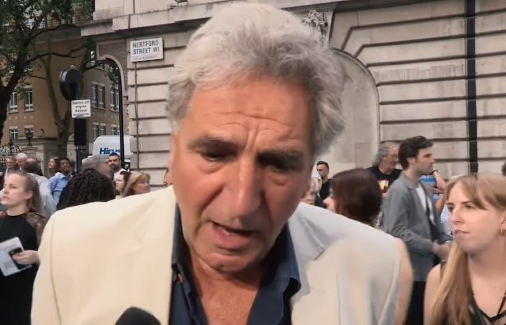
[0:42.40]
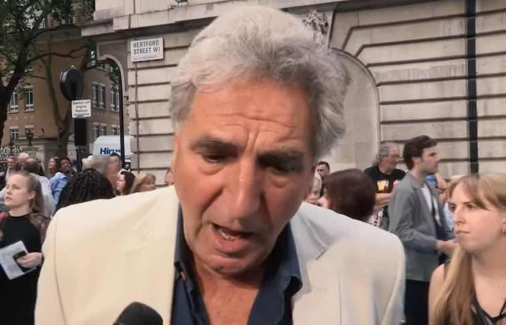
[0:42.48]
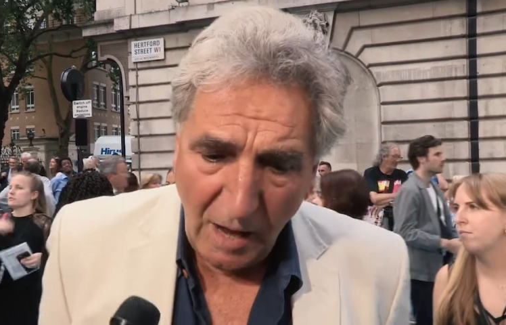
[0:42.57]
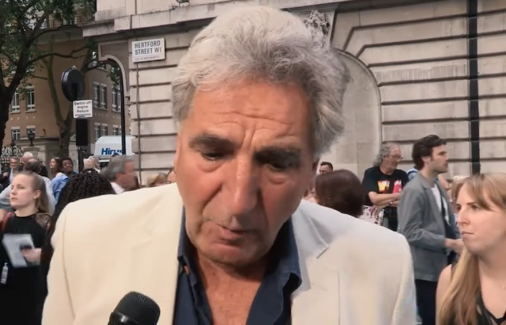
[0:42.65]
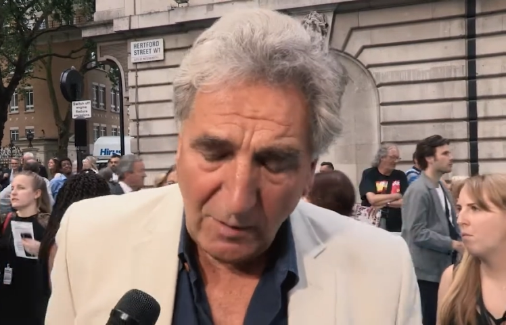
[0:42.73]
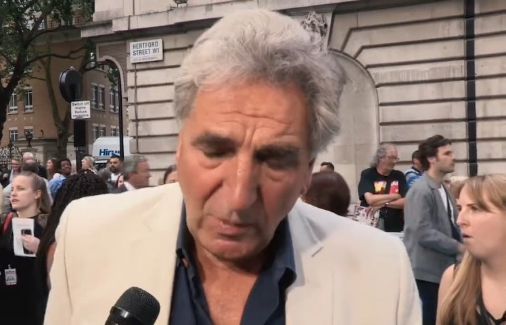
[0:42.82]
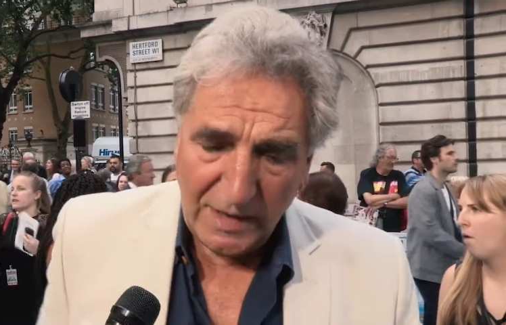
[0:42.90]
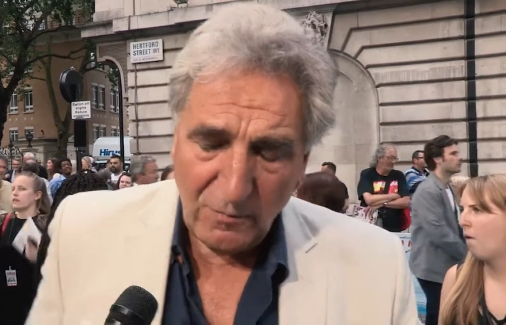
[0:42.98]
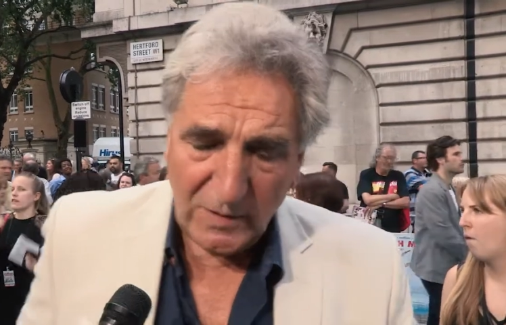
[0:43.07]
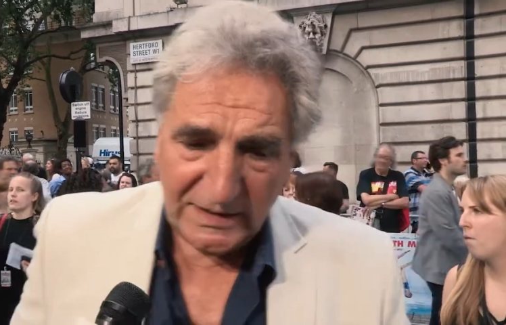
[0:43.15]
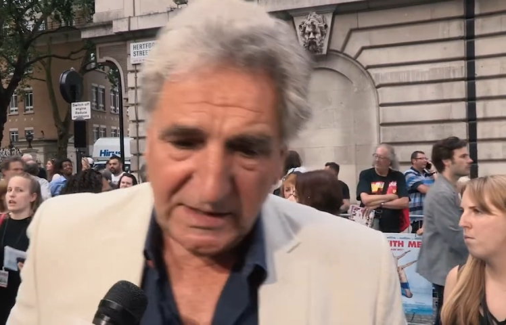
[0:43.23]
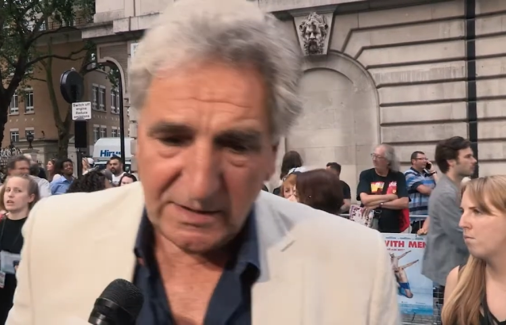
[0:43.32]
Speaker 1: Well,
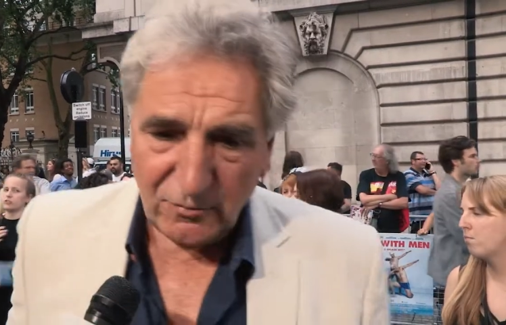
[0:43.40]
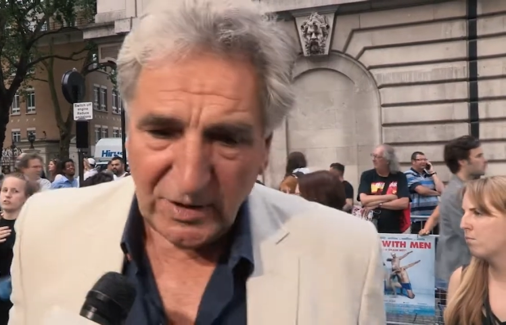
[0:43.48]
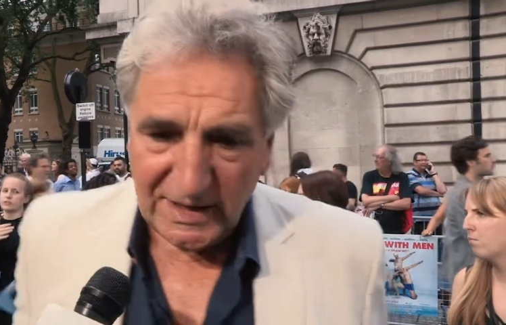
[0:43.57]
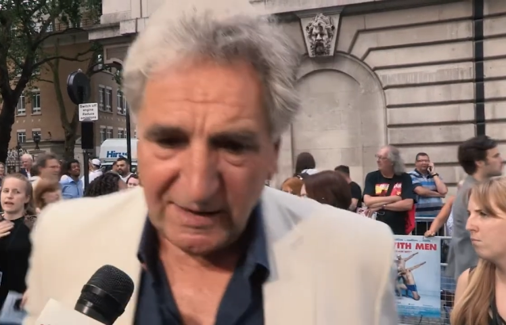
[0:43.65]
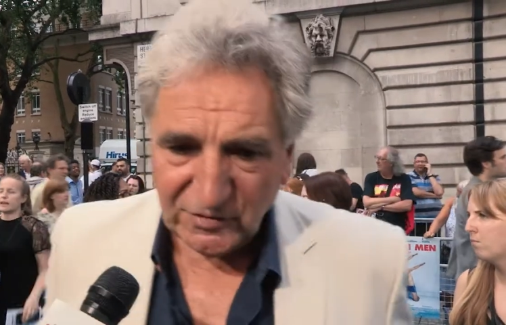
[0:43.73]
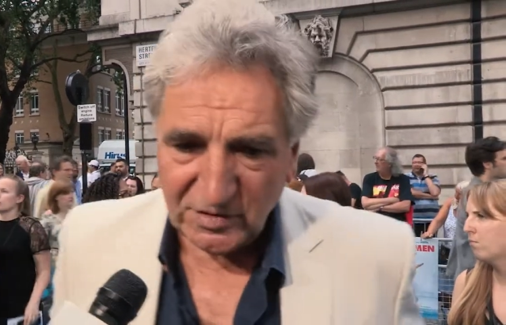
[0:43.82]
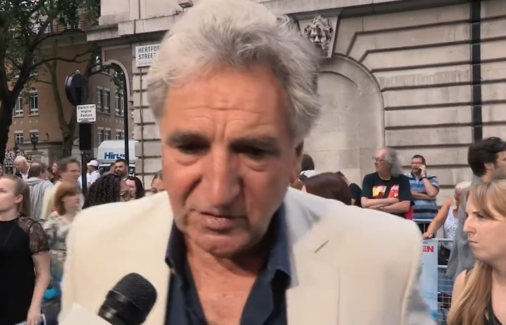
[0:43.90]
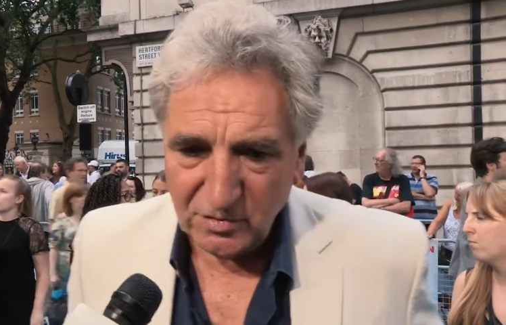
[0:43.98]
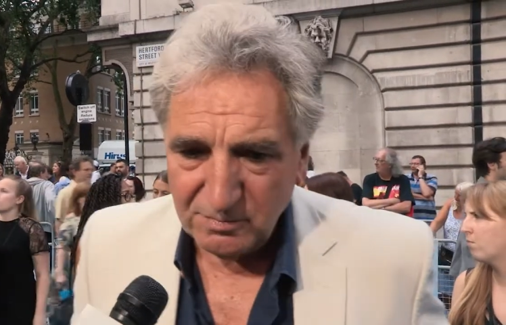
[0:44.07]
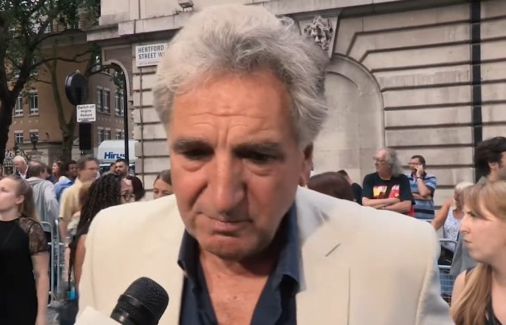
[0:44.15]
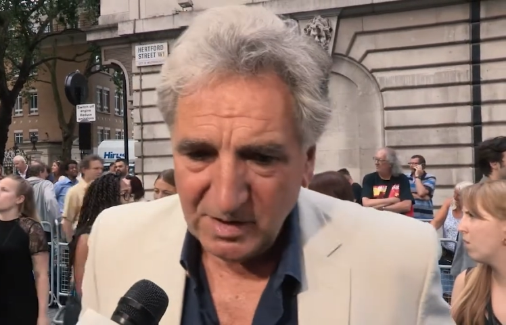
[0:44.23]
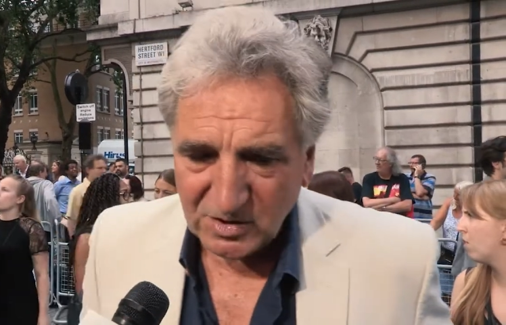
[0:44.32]
we didn't really have to do
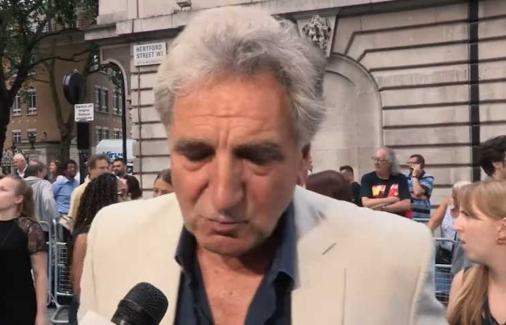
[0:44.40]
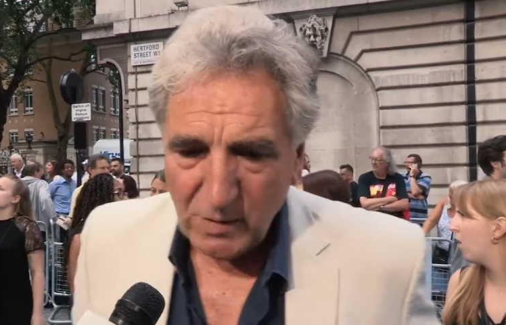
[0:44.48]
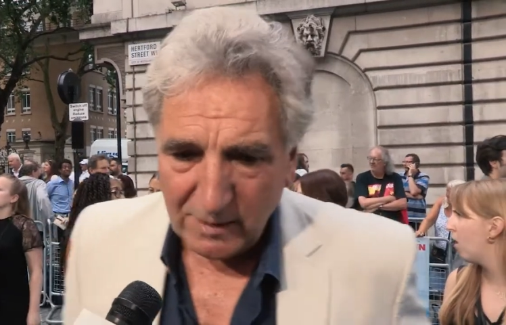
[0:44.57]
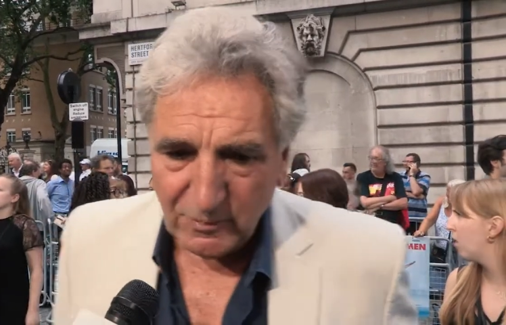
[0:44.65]
much. Well,